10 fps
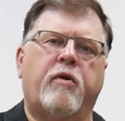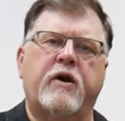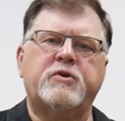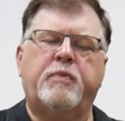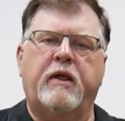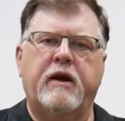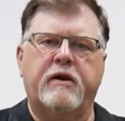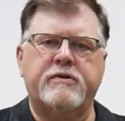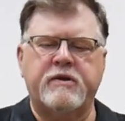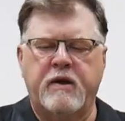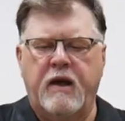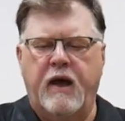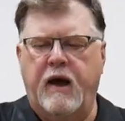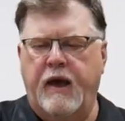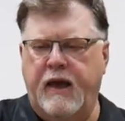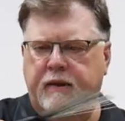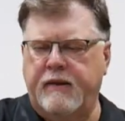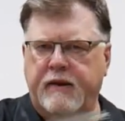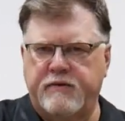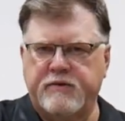brush players,
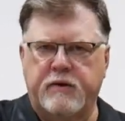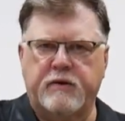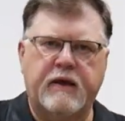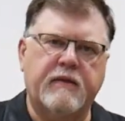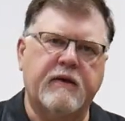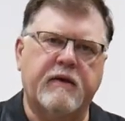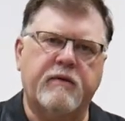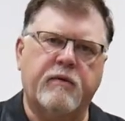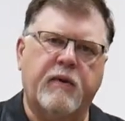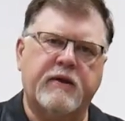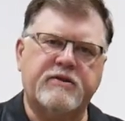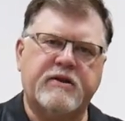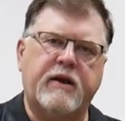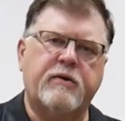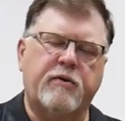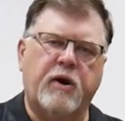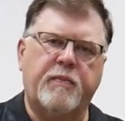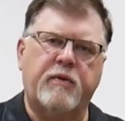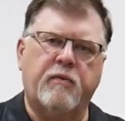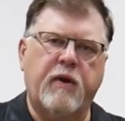and then certainly the standard
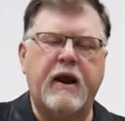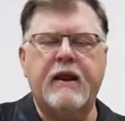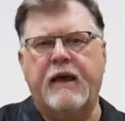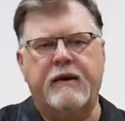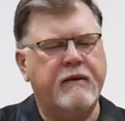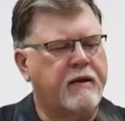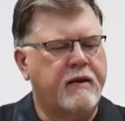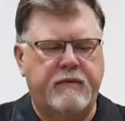grip in the right hand.